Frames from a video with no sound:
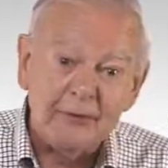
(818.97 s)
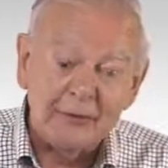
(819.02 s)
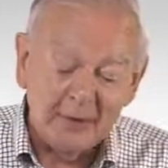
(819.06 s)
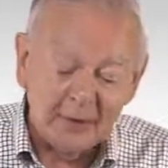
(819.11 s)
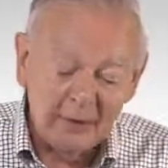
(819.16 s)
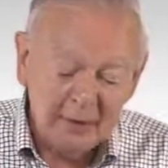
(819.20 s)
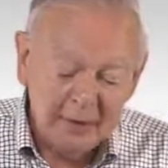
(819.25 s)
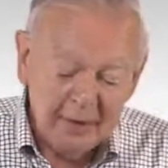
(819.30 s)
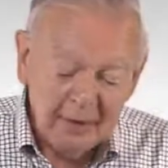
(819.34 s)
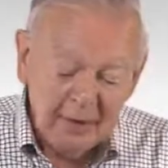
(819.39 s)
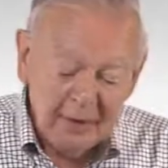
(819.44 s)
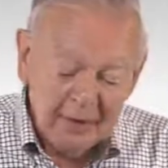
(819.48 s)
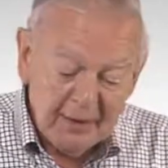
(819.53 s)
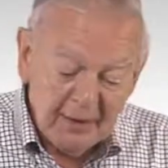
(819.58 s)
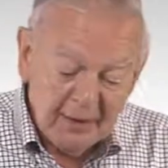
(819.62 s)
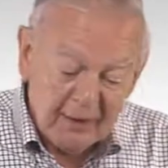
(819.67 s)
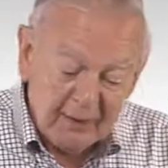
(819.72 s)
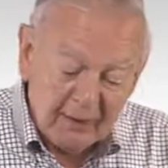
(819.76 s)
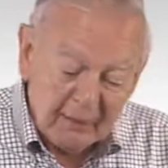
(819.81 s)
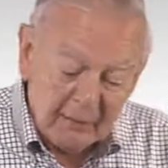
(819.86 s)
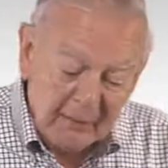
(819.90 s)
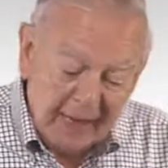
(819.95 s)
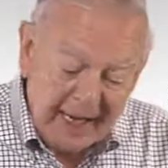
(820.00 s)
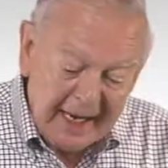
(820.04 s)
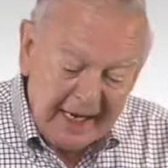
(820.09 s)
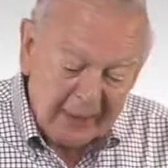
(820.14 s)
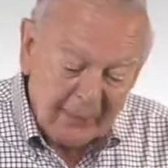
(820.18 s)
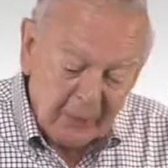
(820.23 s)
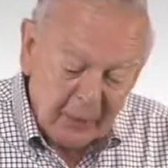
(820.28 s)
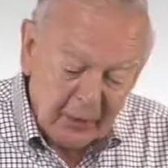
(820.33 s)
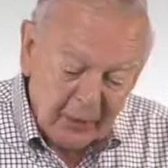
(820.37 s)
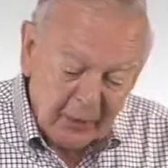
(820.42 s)
a
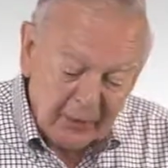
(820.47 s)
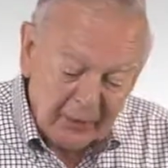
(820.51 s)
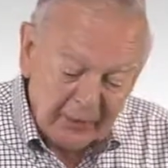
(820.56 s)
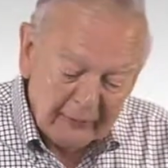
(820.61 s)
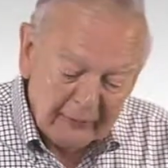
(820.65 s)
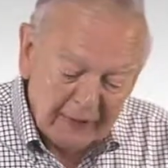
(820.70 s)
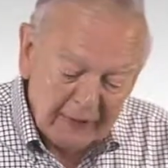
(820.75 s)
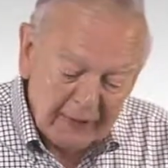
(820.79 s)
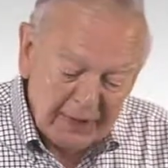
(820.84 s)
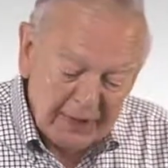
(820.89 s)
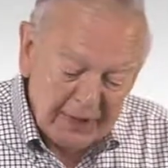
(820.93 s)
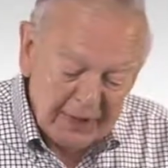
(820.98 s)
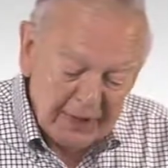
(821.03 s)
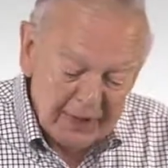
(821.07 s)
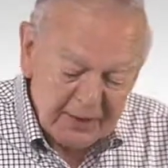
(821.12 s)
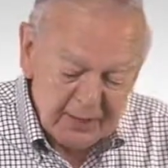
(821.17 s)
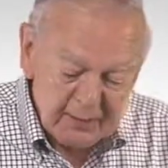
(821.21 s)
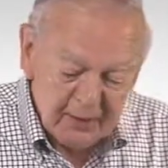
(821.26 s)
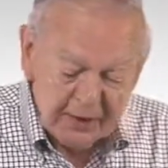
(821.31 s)
backbone of Lucy's.